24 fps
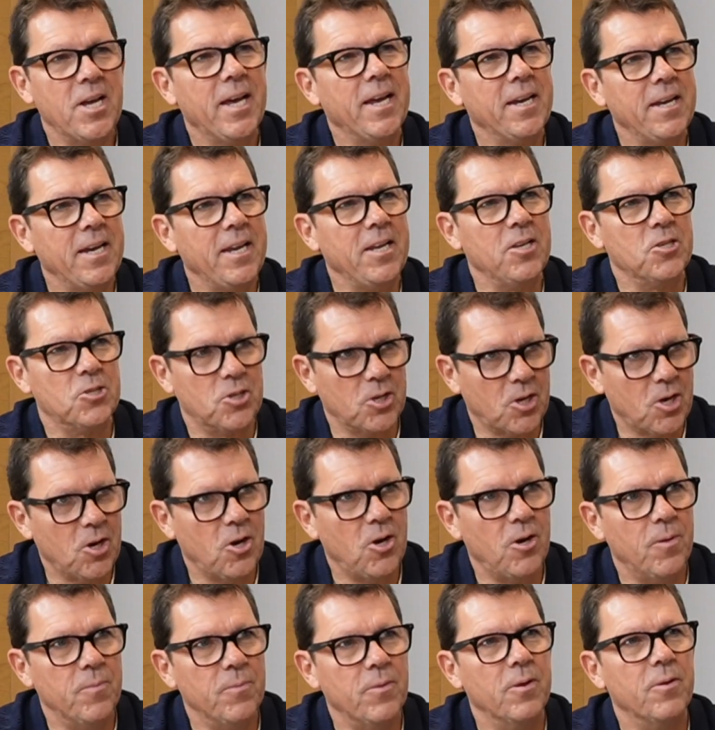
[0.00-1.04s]
techniques to
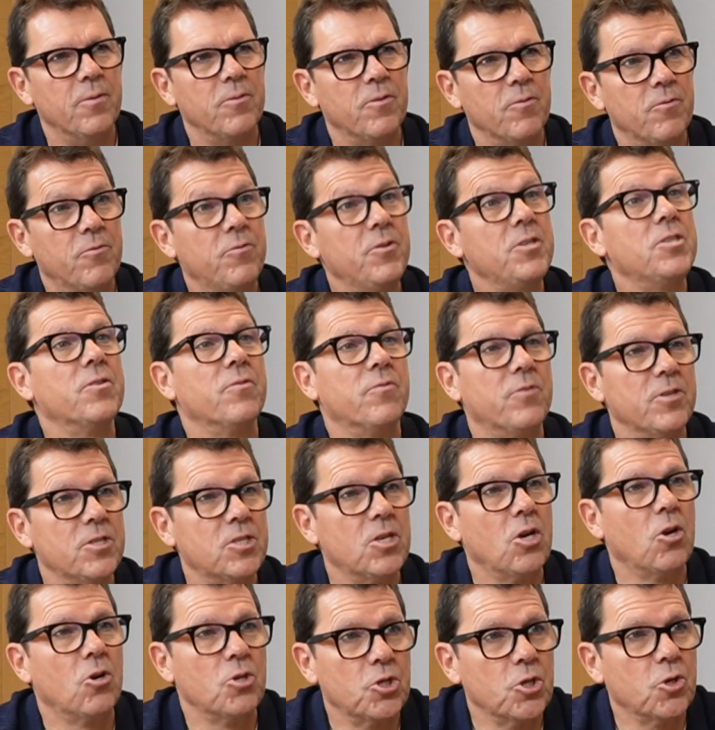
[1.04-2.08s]
calm the
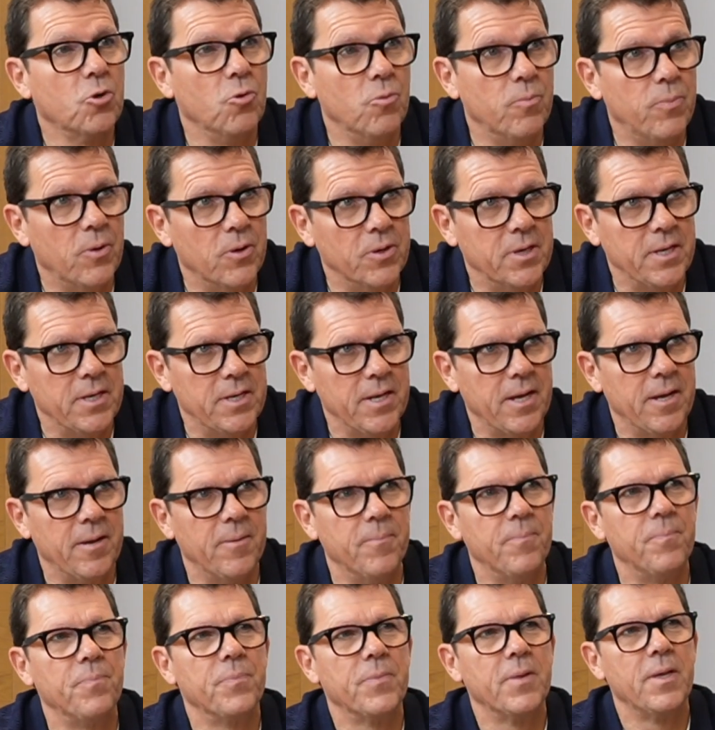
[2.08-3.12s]
physiological body
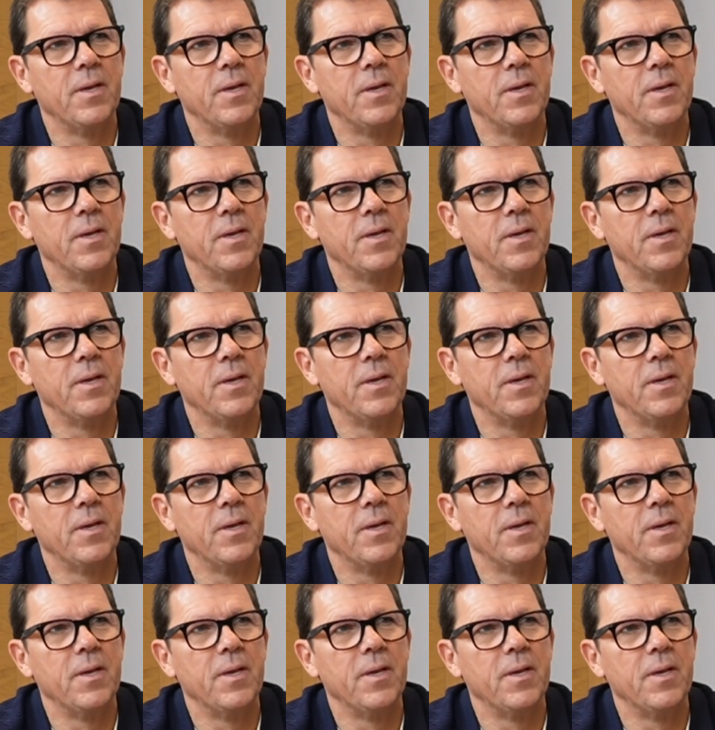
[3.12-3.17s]
down,